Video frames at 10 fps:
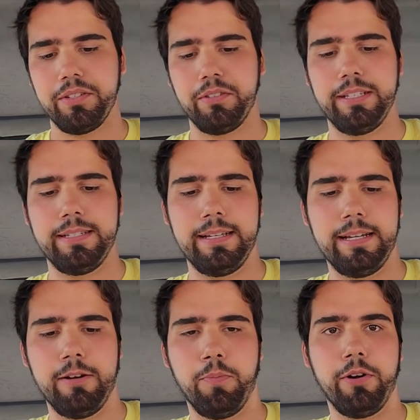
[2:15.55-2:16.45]
So let's
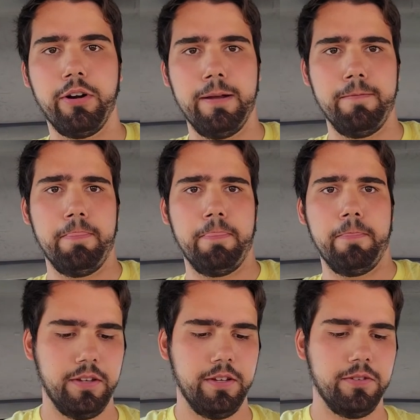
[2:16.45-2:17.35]
open her up.
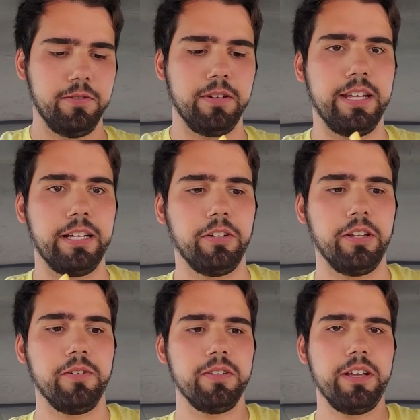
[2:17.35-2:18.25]
Just want to take a look at
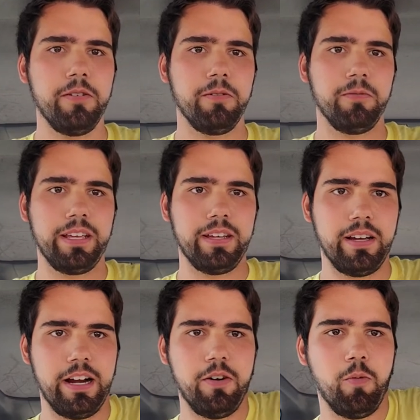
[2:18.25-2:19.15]
those. Look how, like,
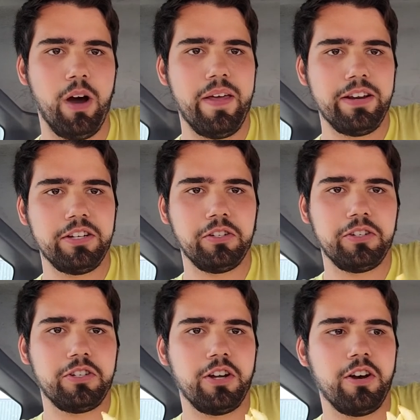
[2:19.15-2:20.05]
I don't know why, they just look
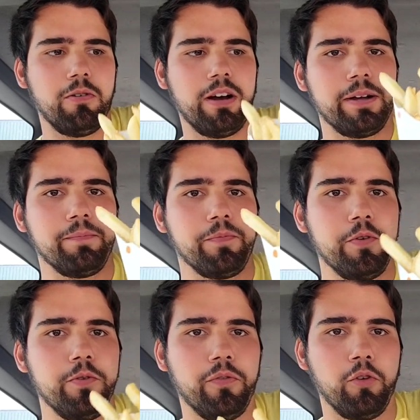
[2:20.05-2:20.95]
so
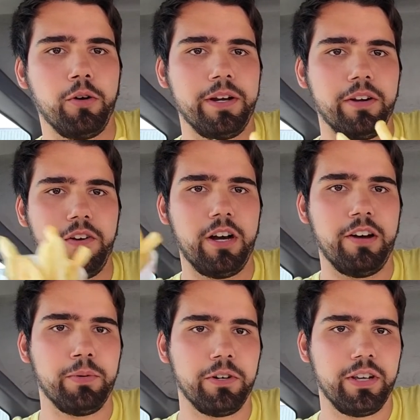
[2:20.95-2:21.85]
uniform here. Fuck
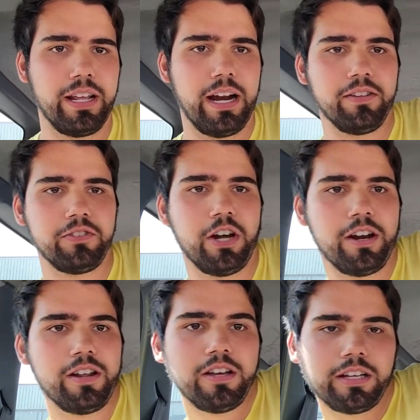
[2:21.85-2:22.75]
off, Bird, get out of the shot.